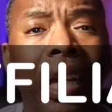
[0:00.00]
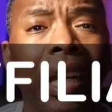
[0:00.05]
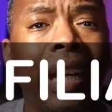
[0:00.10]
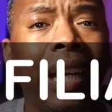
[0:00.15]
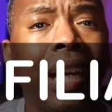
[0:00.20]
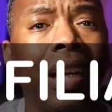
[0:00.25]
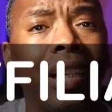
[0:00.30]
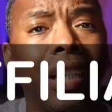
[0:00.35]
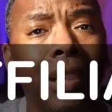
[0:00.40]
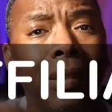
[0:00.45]

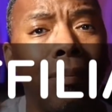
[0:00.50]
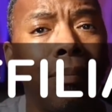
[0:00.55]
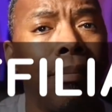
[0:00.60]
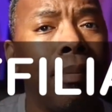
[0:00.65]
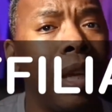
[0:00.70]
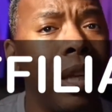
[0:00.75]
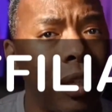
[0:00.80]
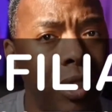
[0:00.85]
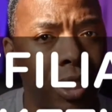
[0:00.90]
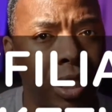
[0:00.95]
getting a
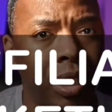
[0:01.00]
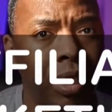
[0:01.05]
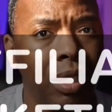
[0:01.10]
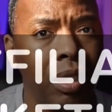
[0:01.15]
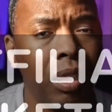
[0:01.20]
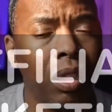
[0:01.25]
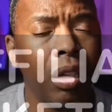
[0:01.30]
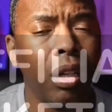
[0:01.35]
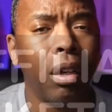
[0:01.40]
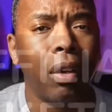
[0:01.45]

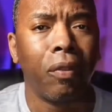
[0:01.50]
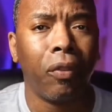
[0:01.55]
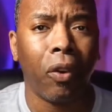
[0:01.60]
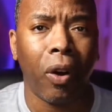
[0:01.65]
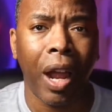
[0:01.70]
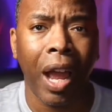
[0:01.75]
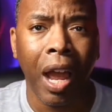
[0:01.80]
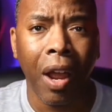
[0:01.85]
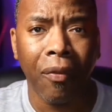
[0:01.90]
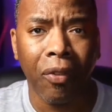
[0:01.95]
commission
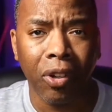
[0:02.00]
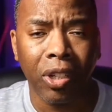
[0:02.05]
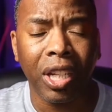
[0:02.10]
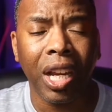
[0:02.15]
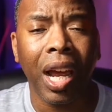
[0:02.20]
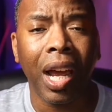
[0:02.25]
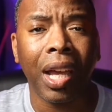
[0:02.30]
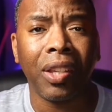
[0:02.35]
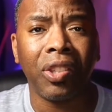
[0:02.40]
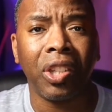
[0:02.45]
for
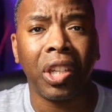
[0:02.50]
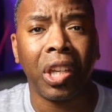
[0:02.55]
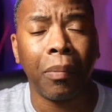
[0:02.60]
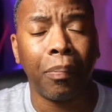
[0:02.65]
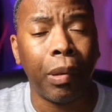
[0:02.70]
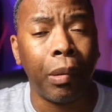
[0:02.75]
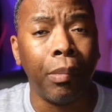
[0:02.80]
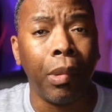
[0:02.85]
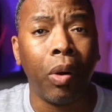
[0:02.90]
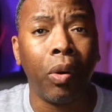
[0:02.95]
advertising
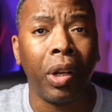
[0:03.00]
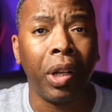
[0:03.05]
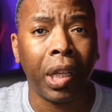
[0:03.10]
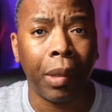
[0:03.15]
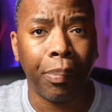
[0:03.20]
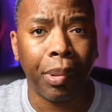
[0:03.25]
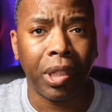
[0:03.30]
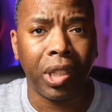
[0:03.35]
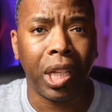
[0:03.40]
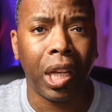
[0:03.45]
and
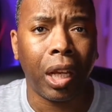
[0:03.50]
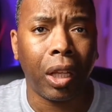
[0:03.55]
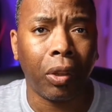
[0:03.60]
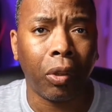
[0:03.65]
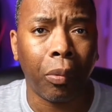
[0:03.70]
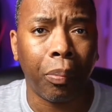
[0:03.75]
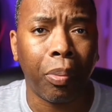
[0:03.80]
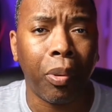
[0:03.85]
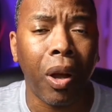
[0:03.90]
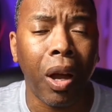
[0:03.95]
promoting a
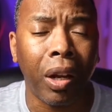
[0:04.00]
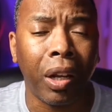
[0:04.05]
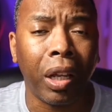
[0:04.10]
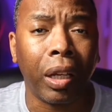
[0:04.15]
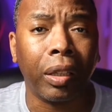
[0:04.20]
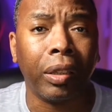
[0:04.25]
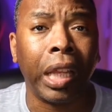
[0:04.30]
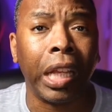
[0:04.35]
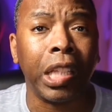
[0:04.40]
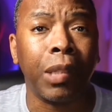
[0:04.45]
particular
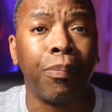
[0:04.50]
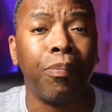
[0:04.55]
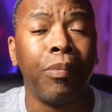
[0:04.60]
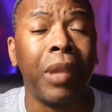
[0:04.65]
product